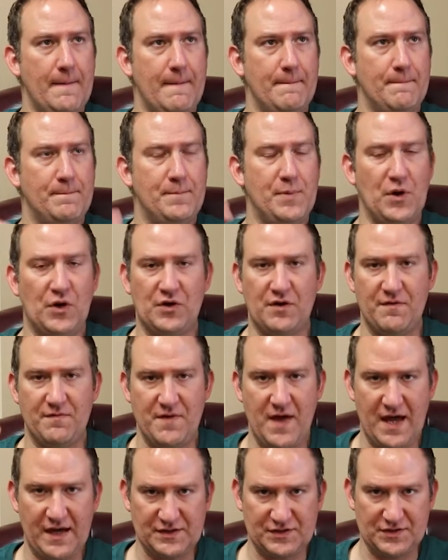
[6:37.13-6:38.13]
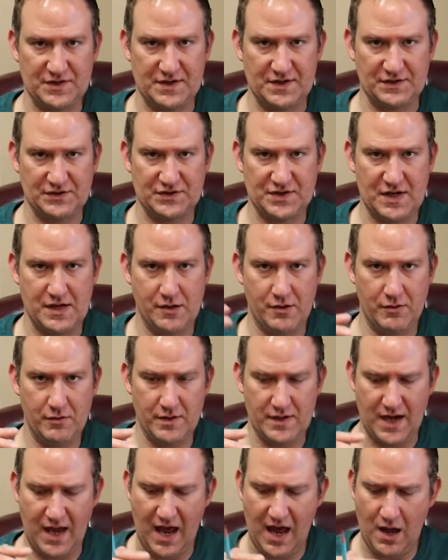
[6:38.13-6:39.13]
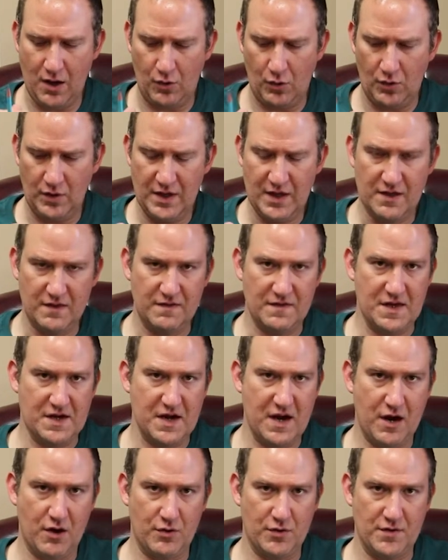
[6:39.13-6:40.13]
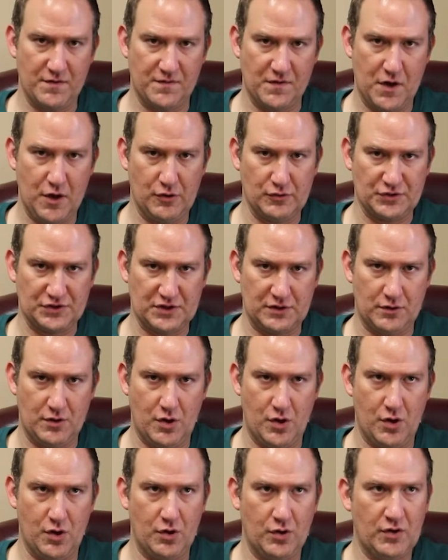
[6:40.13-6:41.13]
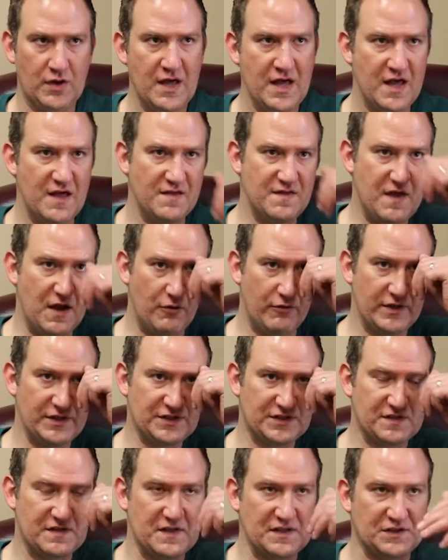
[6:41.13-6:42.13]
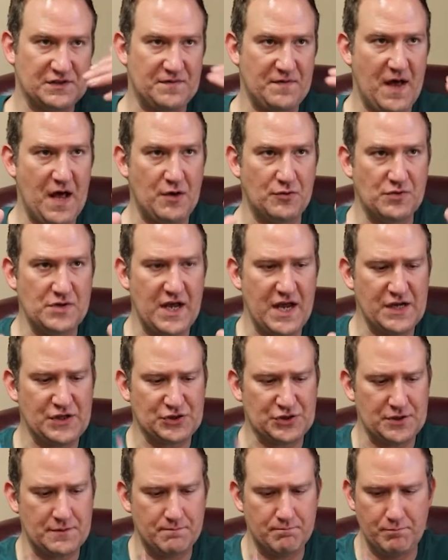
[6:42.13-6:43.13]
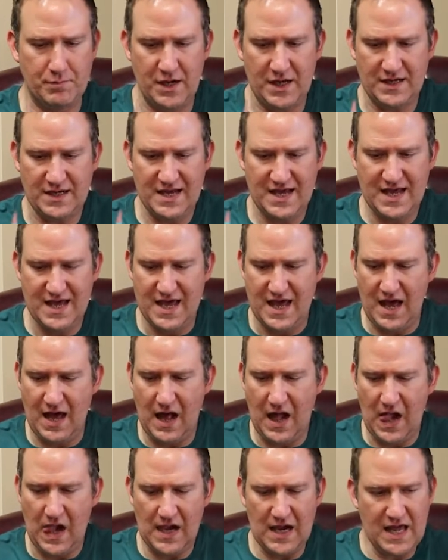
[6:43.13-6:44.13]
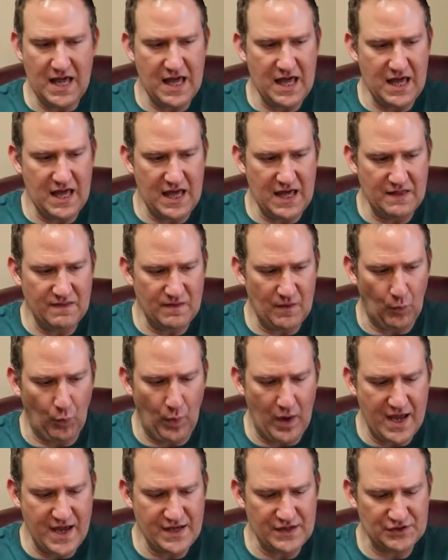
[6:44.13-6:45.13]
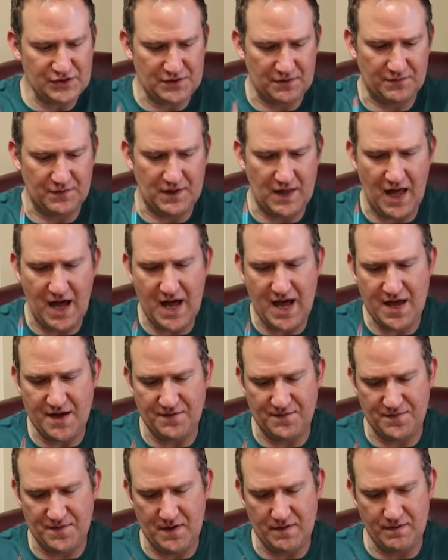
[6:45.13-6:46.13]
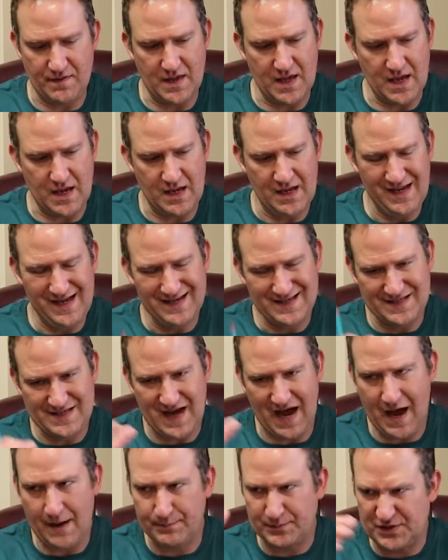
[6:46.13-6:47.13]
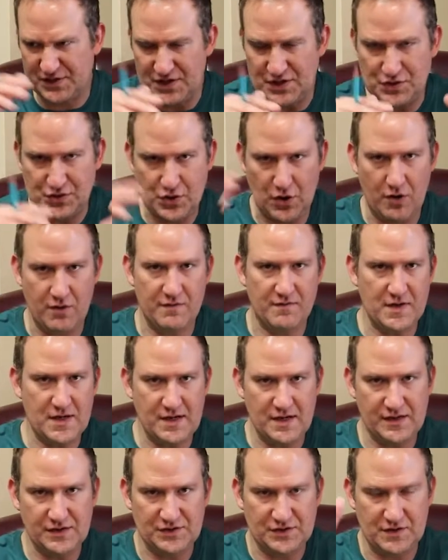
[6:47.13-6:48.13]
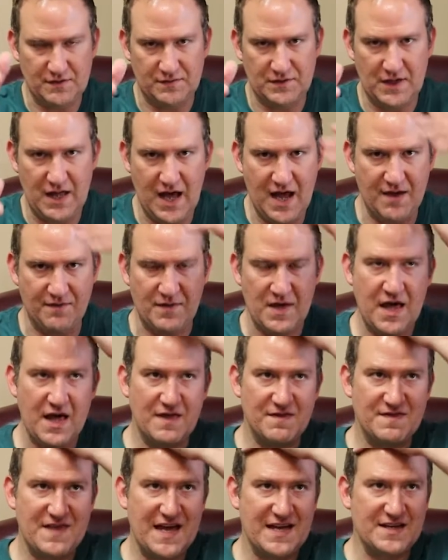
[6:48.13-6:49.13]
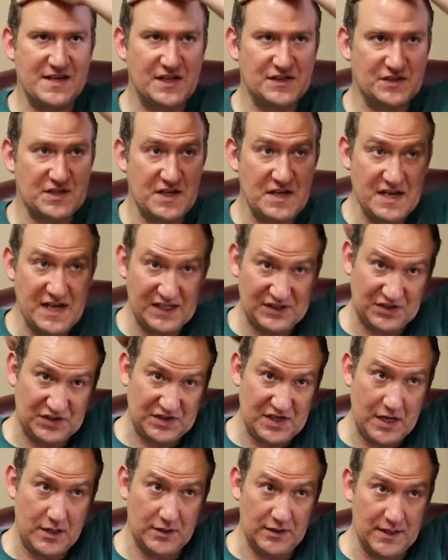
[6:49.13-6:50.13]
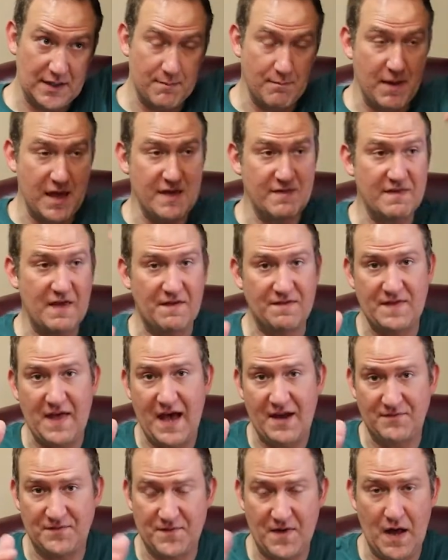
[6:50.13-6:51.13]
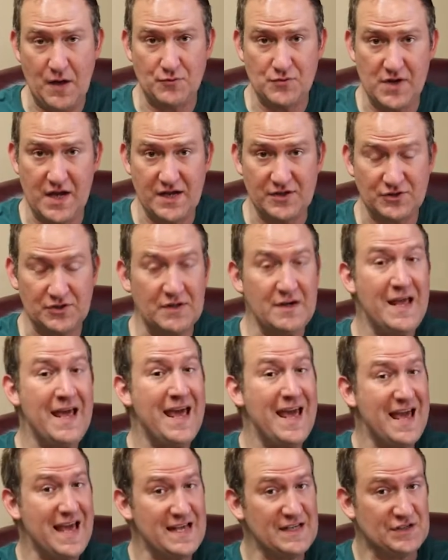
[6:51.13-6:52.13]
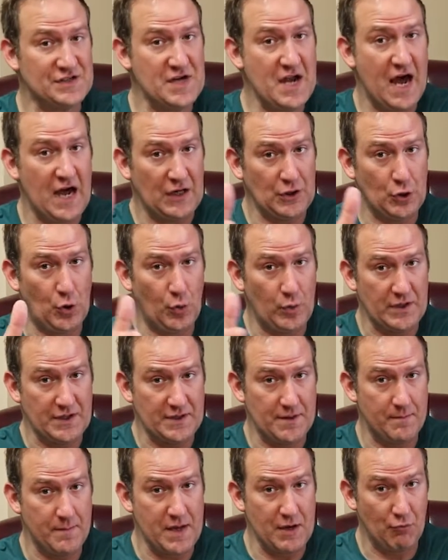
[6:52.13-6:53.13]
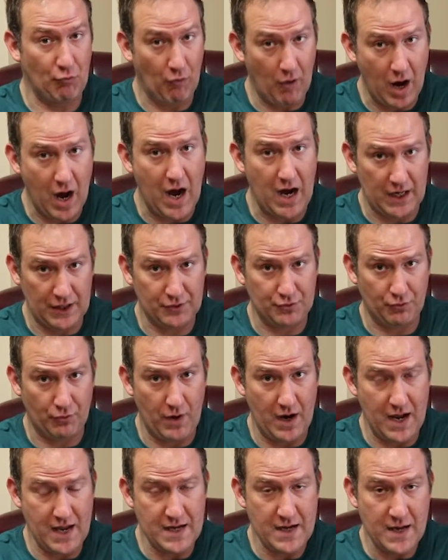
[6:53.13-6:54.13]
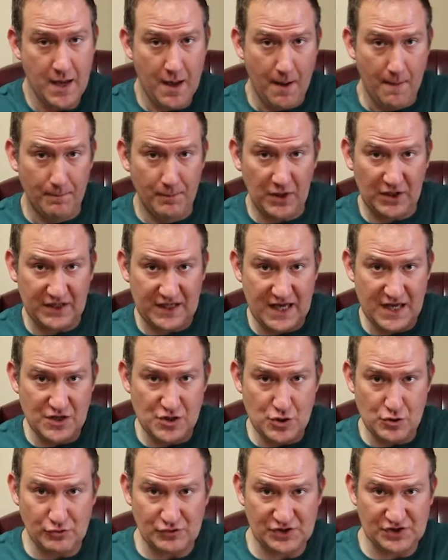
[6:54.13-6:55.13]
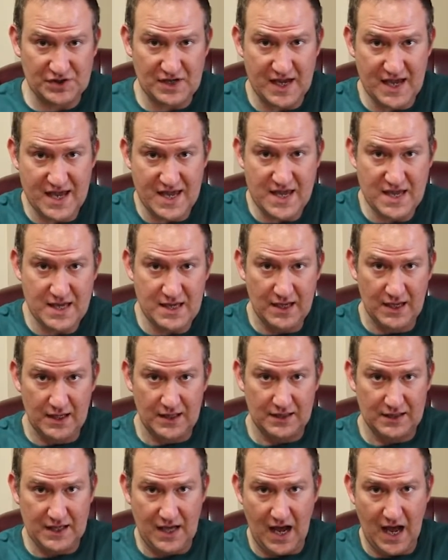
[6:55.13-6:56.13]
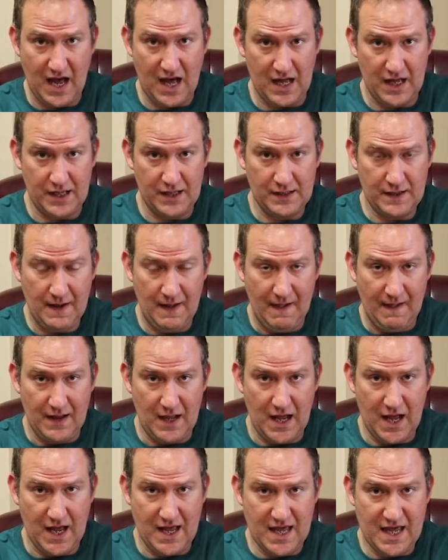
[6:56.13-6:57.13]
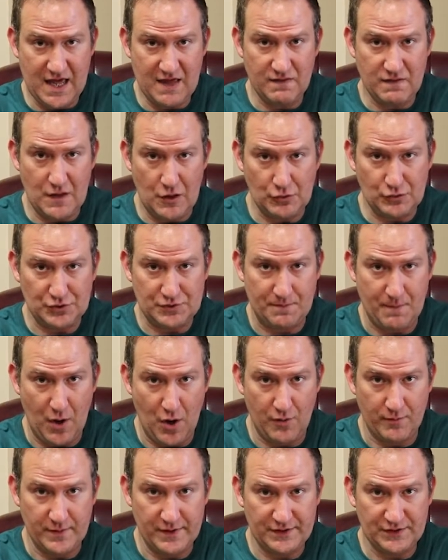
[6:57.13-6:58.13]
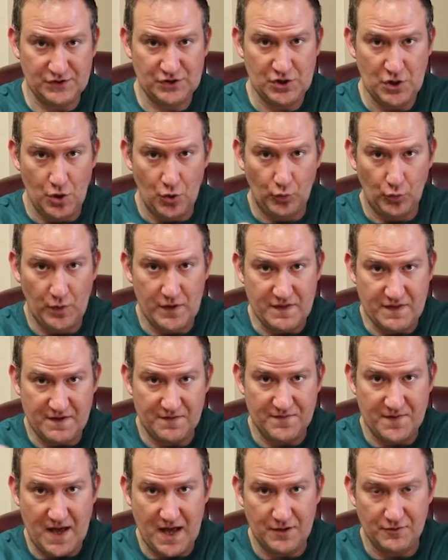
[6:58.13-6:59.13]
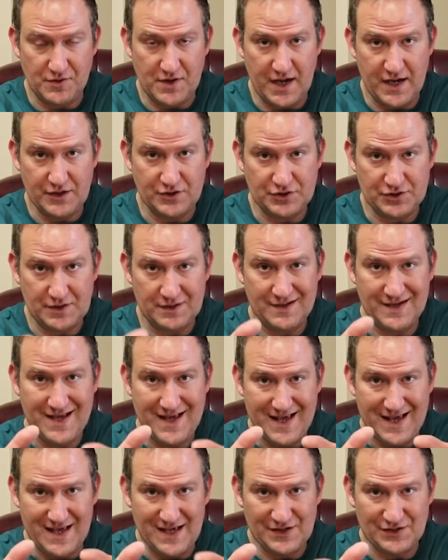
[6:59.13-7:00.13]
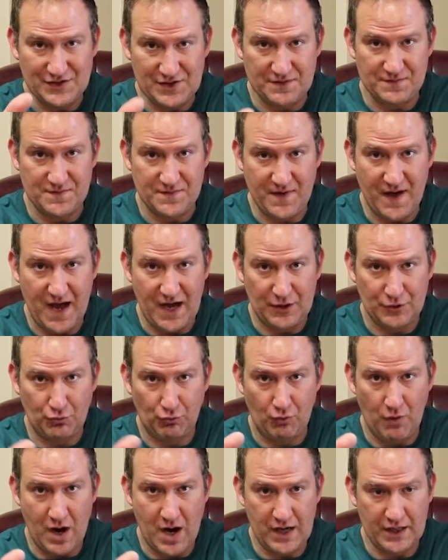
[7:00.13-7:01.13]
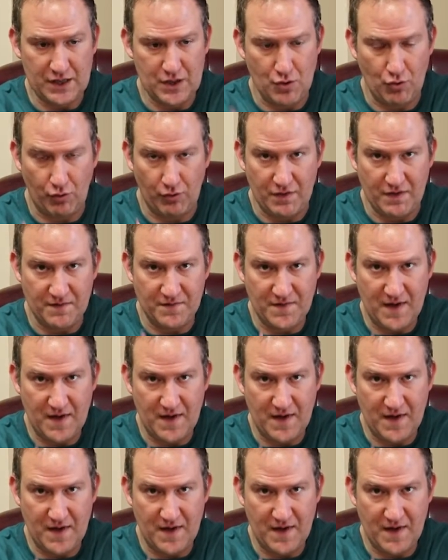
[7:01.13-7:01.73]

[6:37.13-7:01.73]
book of Exodus here and how the narrative goes along, there is this foundation, but in the ways of life and the topsy-turviness of life, that doesn't necessarily mean that that foundation is not going to be rocked, right? But can you see God in those moments when the foundation is in fact rocky or the